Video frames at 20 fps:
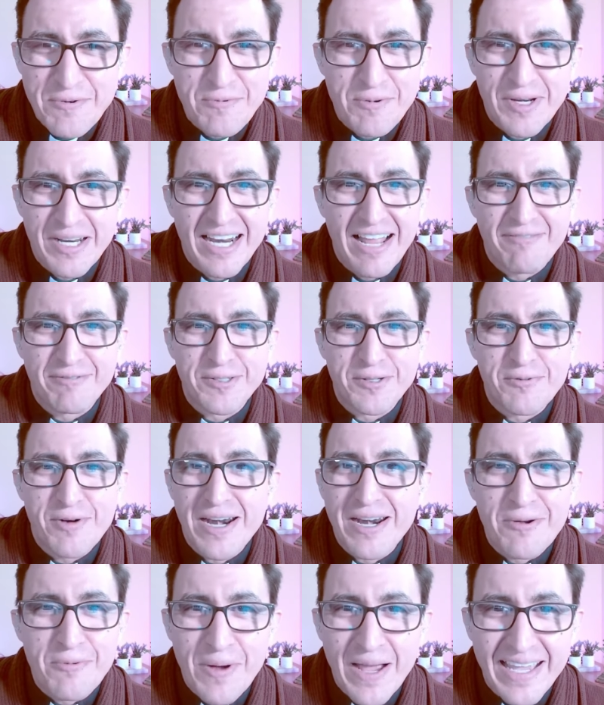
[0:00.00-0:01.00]
We don't have to
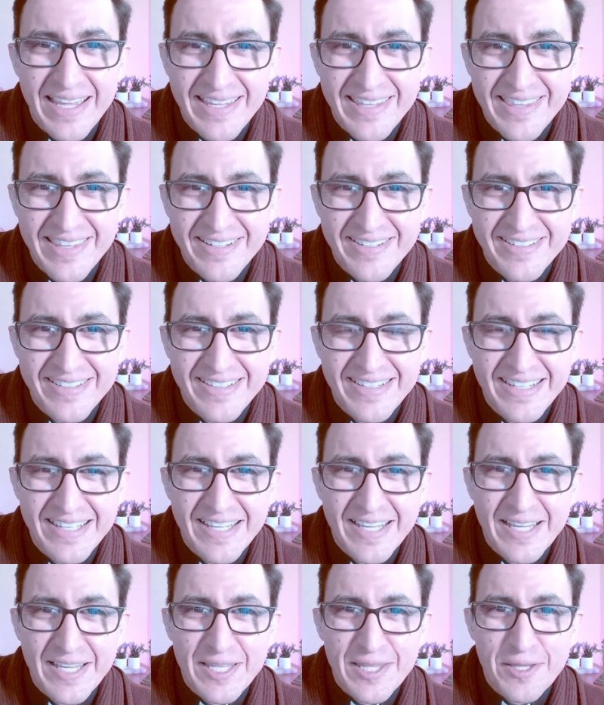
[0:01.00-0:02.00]
run away either.
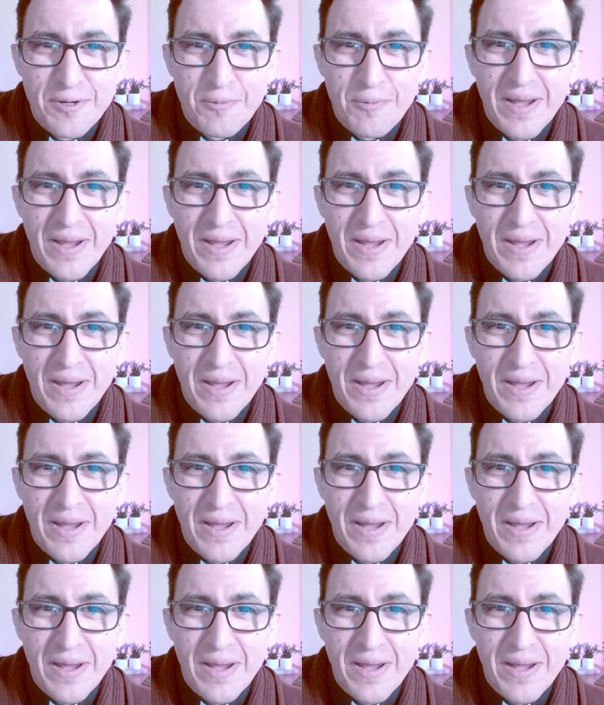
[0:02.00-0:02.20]
The